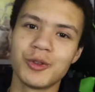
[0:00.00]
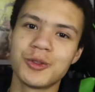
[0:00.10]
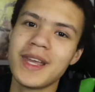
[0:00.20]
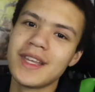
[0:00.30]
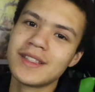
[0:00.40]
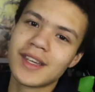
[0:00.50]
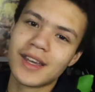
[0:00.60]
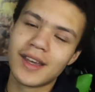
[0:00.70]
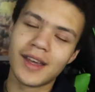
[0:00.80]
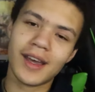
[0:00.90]
means
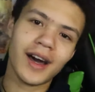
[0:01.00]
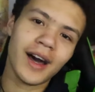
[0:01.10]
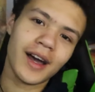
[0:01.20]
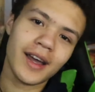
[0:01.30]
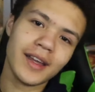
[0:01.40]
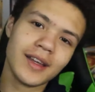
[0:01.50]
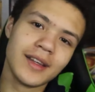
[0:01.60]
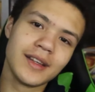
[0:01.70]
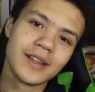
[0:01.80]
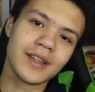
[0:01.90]
I
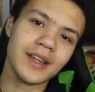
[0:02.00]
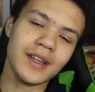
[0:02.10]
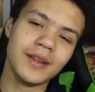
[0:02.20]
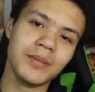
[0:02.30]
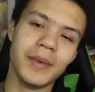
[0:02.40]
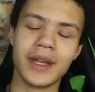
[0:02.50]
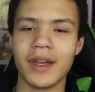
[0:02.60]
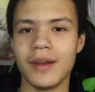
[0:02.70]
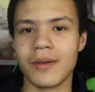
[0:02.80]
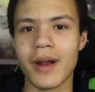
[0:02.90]
can make
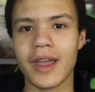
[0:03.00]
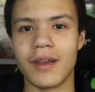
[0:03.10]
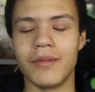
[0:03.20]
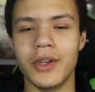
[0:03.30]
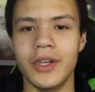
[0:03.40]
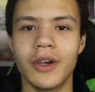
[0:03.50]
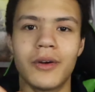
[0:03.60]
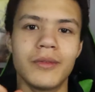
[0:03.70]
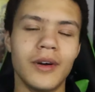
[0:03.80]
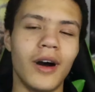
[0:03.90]
a ranking video
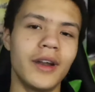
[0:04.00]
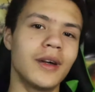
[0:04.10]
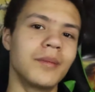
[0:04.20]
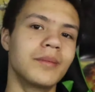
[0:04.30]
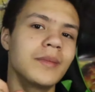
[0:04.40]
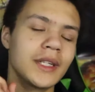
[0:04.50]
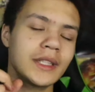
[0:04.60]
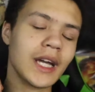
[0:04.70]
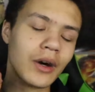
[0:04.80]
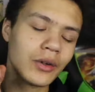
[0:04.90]
on him because
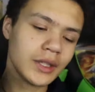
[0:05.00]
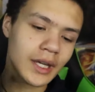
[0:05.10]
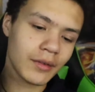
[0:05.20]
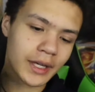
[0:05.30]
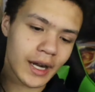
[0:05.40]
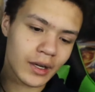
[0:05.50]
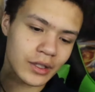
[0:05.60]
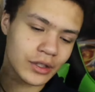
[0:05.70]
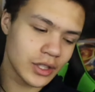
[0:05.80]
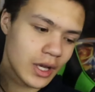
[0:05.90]
I only cover
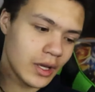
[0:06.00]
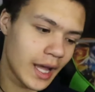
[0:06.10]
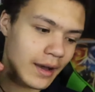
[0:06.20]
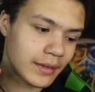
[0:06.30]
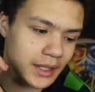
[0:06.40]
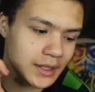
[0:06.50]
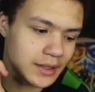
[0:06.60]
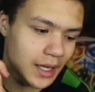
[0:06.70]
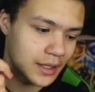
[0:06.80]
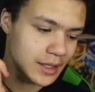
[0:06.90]
characters that have at least
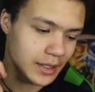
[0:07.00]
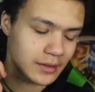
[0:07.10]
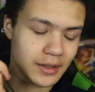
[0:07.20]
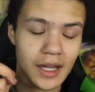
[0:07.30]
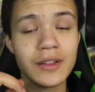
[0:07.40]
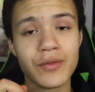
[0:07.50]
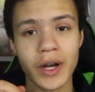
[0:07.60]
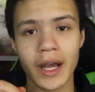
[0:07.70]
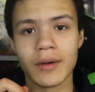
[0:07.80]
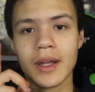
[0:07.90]
10 designs, at least for
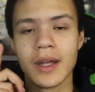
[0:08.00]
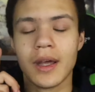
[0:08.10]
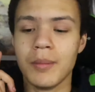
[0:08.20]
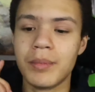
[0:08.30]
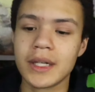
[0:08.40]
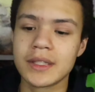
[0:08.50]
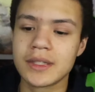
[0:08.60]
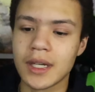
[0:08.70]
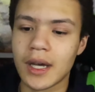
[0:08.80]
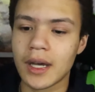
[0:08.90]
now. But
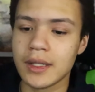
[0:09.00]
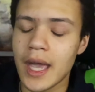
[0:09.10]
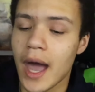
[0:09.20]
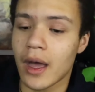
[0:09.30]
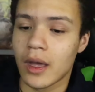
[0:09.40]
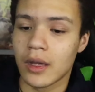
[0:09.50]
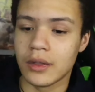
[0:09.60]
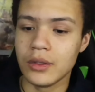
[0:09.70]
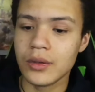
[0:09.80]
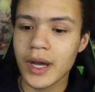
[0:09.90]
uh, yeah,
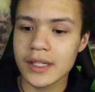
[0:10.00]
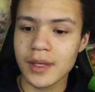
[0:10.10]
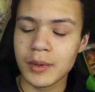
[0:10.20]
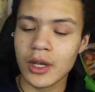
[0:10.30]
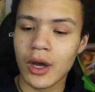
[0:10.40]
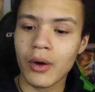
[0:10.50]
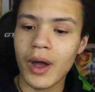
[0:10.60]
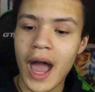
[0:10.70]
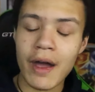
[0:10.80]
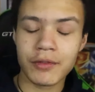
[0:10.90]
you guys let me know
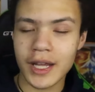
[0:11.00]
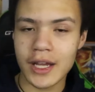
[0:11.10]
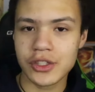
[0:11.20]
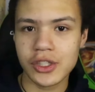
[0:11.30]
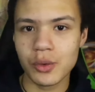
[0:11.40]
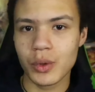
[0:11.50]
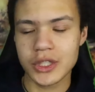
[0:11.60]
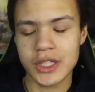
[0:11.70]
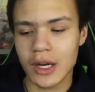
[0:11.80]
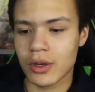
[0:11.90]
after Kenshi which
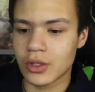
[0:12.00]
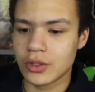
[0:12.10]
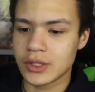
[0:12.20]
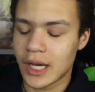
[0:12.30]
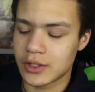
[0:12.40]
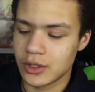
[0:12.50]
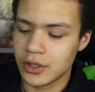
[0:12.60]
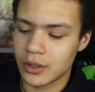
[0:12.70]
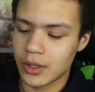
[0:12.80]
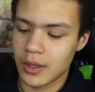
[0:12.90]
characters I should
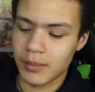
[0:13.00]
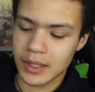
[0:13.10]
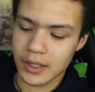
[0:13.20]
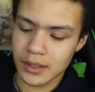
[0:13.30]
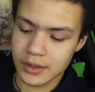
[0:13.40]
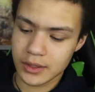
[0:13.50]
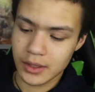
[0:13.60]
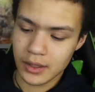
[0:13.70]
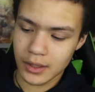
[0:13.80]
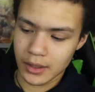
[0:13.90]
do because,
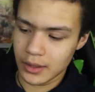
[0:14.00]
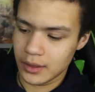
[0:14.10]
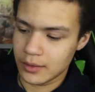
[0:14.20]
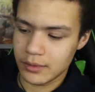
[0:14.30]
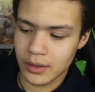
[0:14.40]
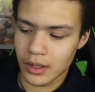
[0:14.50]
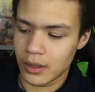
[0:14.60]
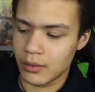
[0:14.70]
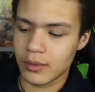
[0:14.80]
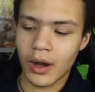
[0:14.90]
uh, you
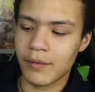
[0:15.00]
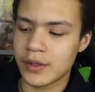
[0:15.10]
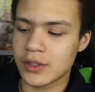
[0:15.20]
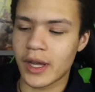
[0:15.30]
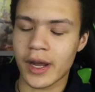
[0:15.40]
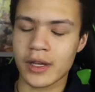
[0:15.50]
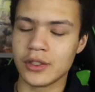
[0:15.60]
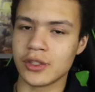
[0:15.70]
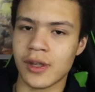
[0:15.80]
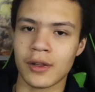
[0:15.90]
know, obviously I can
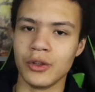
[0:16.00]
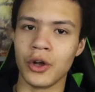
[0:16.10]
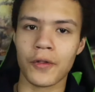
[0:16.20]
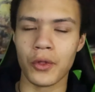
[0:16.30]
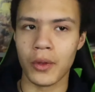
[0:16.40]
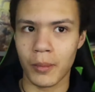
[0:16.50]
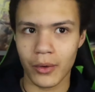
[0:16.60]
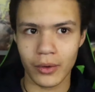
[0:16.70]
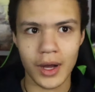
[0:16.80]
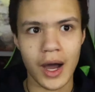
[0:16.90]
just like look through the
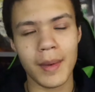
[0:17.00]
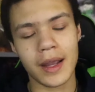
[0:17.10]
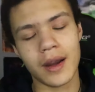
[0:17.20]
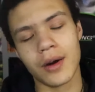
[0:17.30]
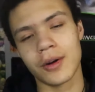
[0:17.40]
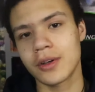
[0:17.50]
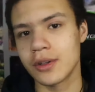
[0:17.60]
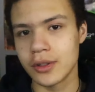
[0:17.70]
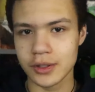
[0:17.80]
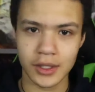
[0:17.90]
Mortal Kombat
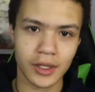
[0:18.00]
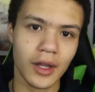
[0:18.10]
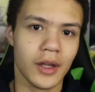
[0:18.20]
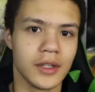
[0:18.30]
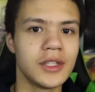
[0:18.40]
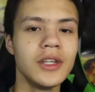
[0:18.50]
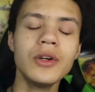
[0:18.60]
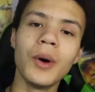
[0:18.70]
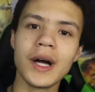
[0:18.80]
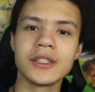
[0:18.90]
characters and see
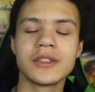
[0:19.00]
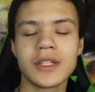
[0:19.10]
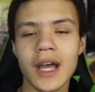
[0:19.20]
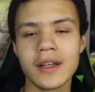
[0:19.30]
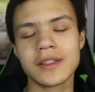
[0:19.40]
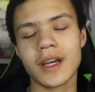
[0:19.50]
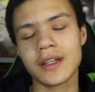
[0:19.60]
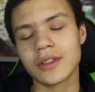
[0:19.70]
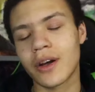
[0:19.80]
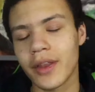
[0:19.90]
who has 10 designs
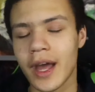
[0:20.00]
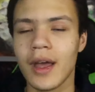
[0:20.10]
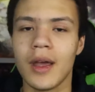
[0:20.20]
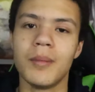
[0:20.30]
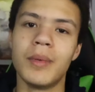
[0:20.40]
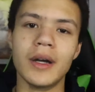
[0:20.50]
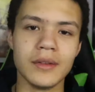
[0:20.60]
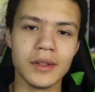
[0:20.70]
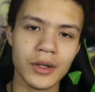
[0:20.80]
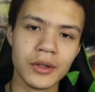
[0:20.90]
and all that, but
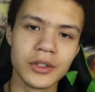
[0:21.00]
it would just be